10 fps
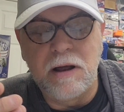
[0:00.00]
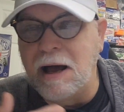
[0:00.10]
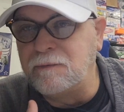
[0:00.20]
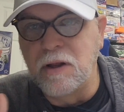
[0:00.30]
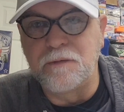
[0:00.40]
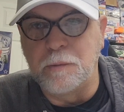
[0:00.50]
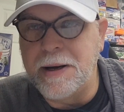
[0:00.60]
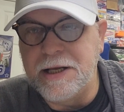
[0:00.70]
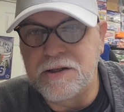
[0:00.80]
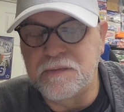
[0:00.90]
I've loved their
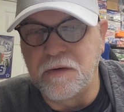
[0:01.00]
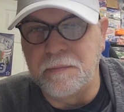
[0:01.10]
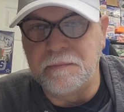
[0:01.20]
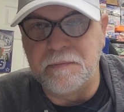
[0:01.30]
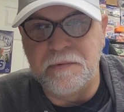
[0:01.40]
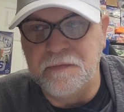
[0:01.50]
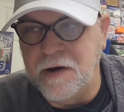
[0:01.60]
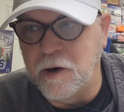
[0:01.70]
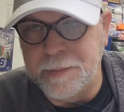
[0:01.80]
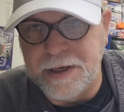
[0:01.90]
paints from the
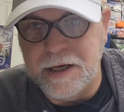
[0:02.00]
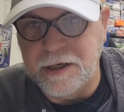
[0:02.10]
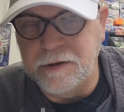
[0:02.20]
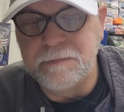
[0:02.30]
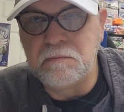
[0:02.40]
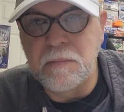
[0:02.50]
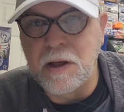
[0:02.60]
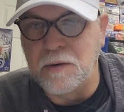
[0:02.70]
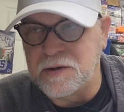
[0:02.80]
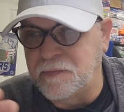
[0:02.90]
very beginning.
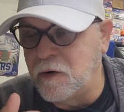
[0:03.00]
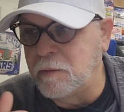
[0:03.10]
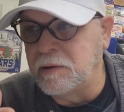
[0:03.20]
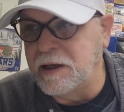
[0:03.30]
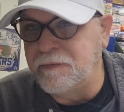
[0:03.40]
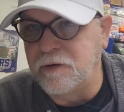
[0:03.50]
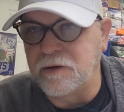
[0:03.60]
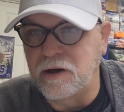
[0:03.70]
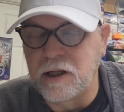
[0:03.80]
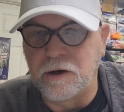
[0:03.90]
I was a firm believer in
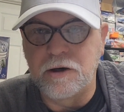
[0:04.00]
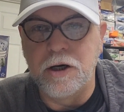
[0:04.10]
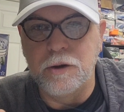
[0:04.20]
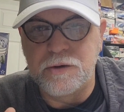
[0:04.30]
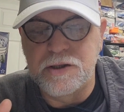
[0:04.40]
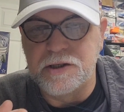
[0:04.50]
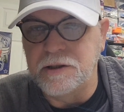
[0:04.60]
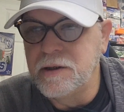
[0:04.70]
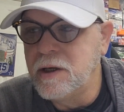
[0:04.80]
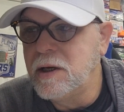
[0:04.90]
their clear coats.
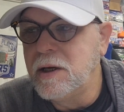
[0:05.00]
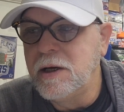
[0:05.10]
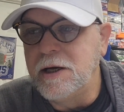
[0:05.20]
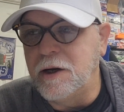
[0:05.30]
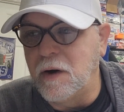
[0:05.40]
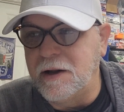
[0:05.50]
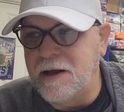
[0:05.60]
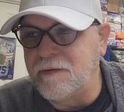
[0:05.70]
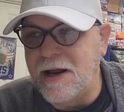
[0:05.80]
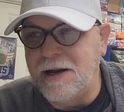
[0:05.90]
I
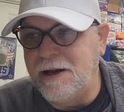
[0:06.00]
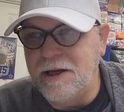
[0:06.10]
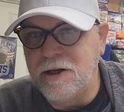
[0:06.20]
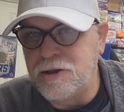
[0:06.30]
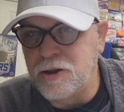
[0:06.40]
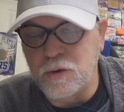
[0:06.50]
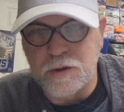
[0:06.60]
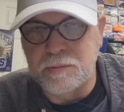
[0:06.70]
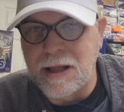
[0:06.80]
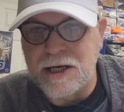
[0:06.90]
never had any issues
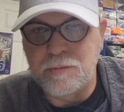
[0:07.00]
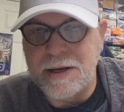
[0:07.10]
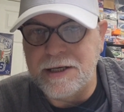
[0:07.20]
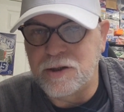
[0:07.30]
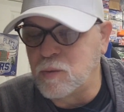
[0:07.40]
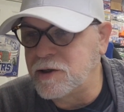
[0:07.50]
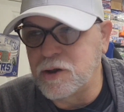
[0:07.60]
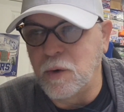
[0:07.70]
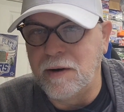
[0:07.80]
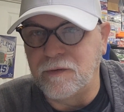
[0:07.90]
with splash paints
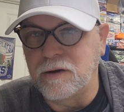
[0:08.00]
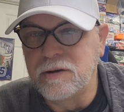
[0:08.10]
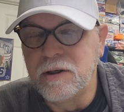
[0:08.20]
whatsoever.